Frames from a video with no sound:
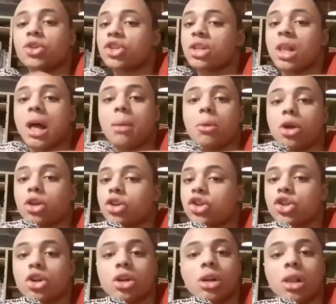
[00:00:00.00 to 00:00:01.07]
Just climb on your
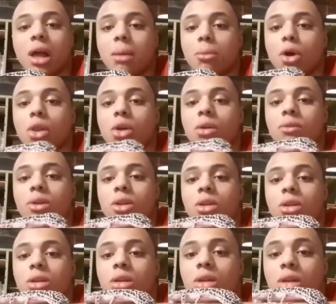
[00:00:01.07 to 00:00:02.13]
shirt, climb all over
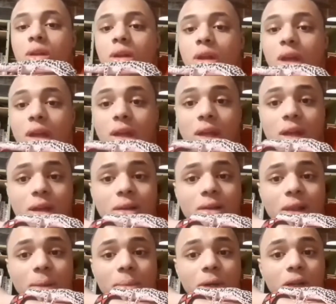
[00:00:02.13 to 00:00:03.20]
you. And yeah,
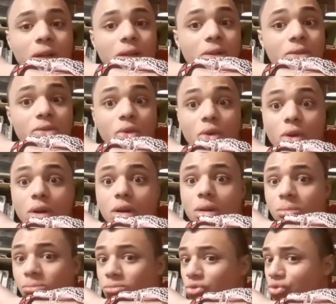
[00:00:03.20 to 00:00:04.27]
leopard geckos
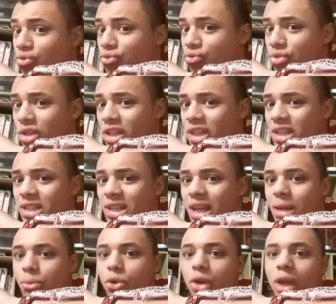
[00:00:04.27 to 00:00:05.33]
are a really
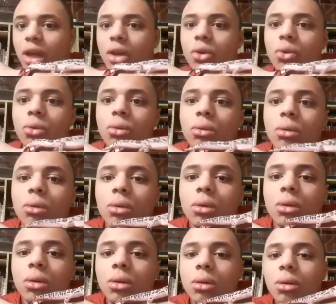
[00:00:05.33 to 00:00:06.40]
easy animal to handle.
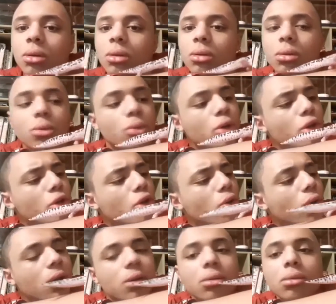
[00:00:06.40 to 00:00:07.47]
Where are you
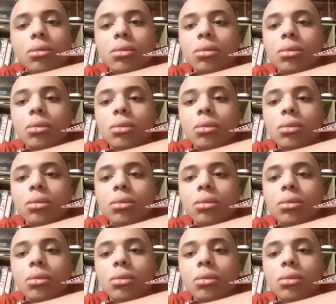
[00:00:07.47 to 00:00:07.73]
going?